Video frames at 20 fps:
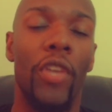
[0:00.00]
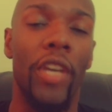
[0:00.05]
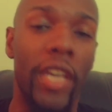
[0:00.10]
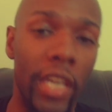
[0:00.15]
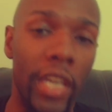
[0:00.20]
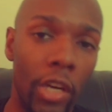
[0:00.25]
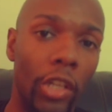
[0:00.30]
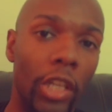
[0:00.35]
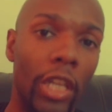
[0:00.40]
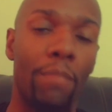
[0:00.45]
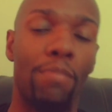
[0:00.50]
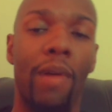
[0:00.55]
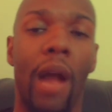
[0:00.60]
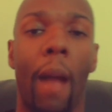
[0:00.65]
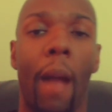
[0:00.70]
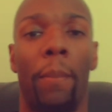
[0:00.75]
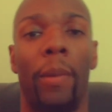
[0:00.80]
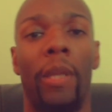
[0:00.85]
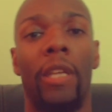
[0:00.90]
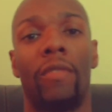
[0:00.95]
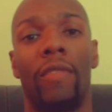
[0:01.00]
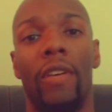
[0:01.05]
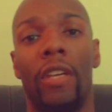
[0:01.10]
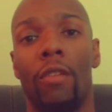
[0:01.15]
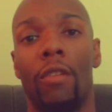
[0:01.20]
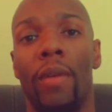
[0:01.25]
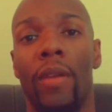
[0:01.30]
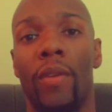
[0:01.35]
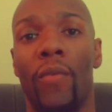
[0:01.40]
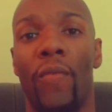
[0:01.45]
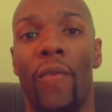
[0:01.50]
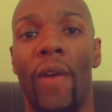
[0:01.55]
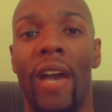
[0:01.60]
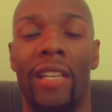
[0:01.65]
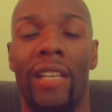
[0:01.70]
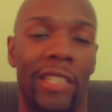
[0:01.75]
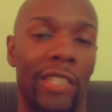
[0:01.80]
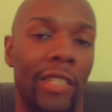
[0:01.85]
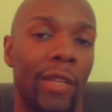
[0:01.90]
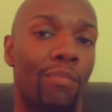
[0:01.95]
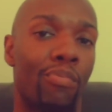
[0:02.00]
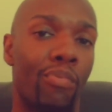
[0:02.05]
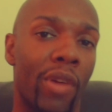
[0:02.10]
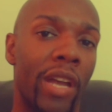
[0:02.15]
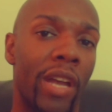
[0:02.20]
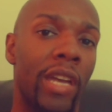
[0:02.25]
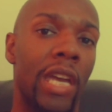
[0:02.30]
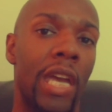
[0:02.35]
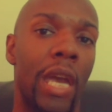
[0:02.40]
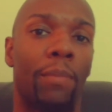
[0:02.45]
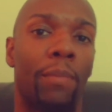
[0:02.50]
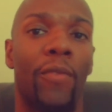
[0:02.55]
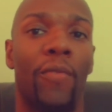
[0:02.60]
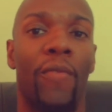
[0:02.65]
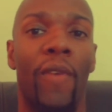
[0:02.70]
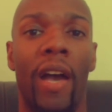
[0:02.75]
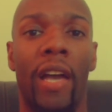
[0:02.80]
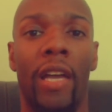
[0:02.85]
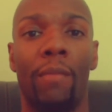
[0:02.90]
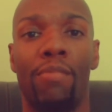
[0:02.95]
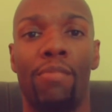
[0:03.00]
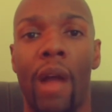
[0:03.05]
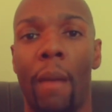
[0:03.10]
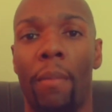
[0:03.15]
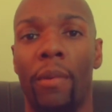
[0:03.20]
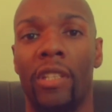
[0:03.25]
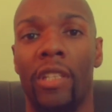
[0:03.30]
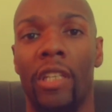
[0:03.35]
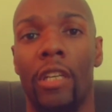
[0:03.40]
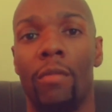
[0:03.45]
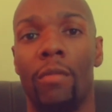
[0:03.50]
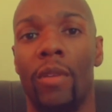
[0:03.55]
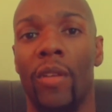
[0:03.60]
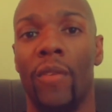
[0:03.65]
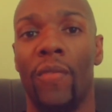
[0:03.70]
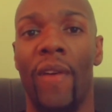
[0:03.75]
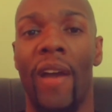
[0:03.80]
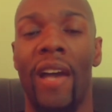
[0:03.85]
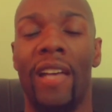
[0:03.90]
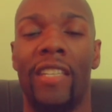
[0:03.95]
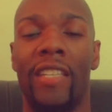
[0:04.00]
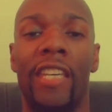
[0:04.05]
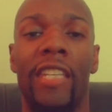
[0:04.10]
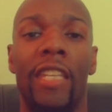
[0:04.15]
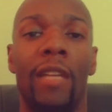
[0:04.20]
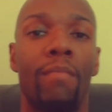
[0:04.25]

the healing properties of intermittent fasting, the brain amplifying properties of intermittent fasting,